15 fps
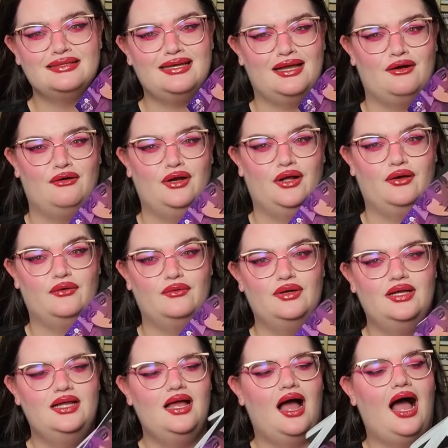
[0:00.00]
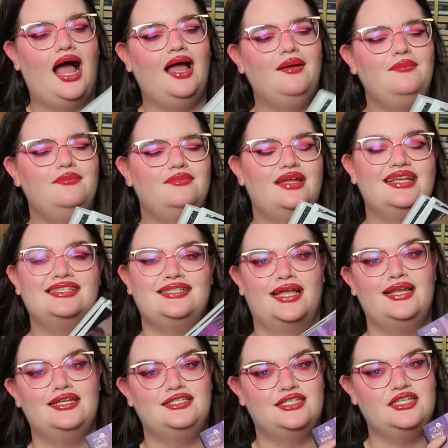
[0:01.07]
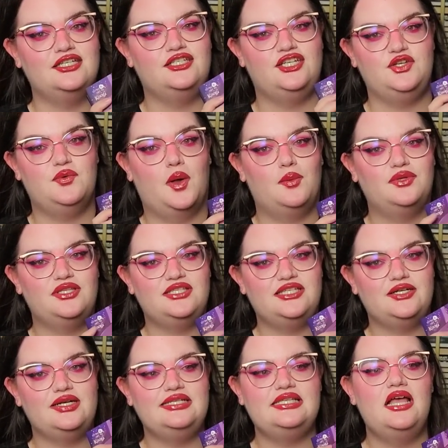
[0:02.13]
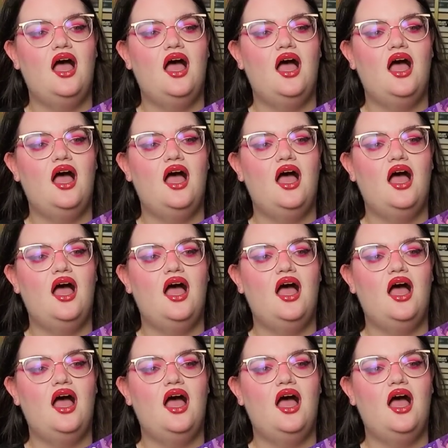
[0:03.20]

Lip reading: I don't know. I'm excited to continue on with the series.